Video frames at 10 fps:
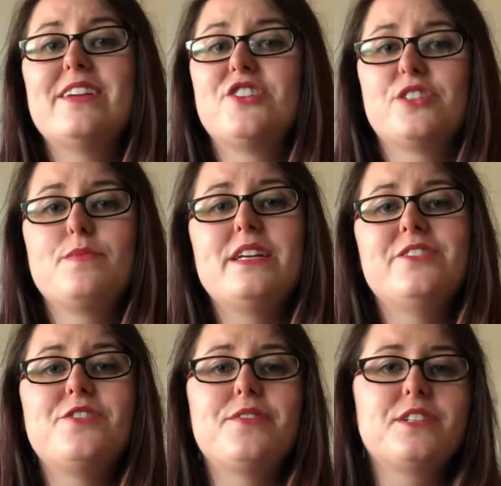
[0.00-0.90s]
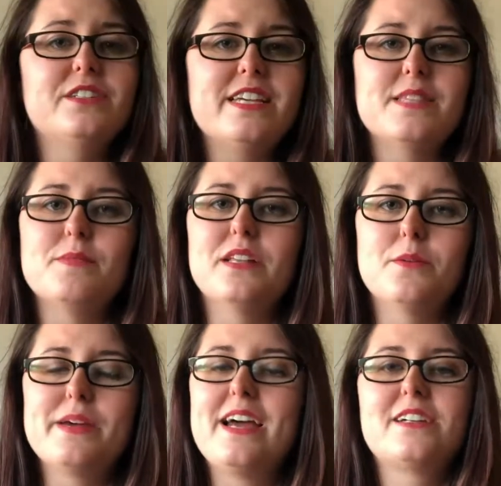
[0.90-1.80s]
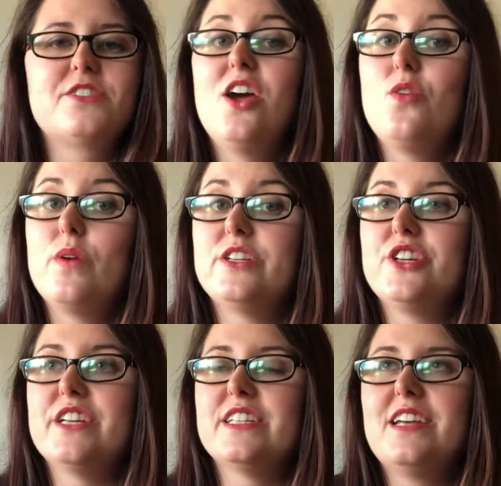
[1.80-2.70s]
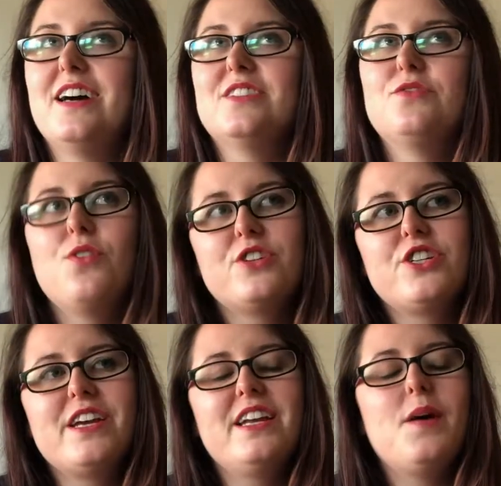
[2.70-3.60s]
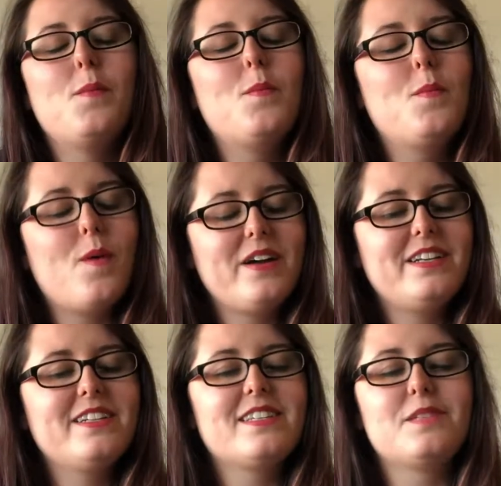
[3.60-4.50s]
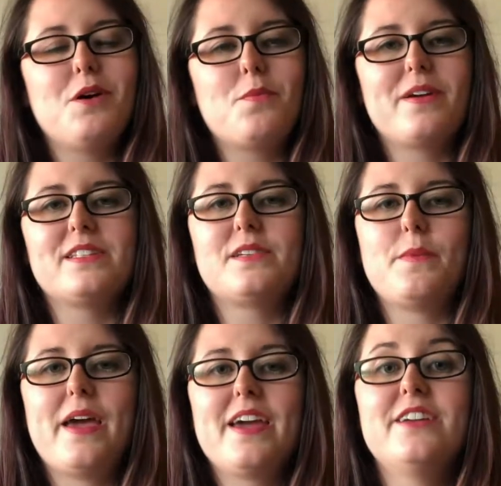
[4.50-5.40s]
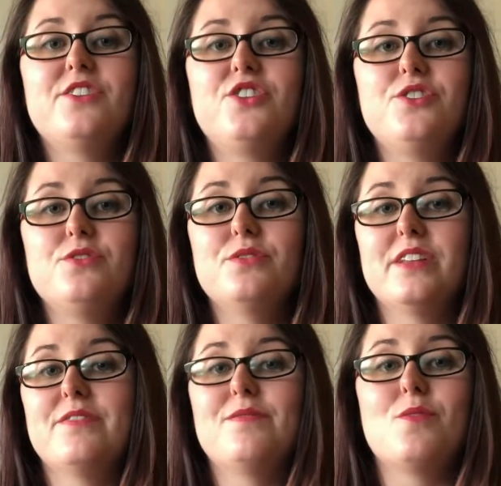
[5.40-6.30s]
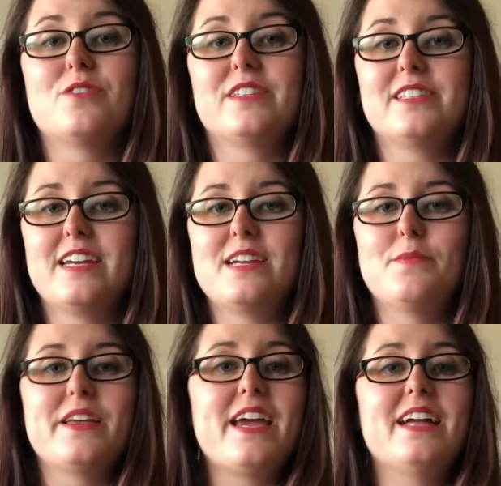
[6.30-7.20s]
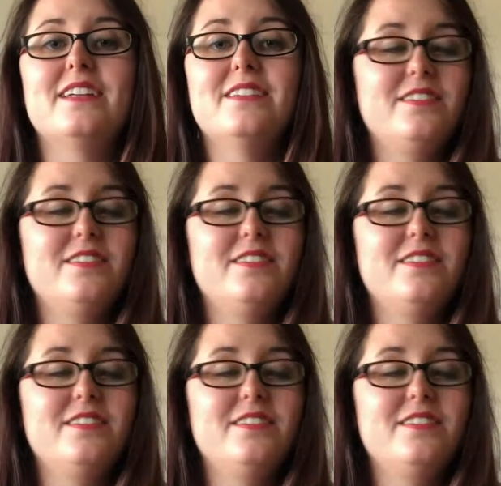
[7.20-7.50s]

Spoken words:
It just means you have to clean them a little bit extra, which is unfortunate, but is a small price to pay to live more sustainably and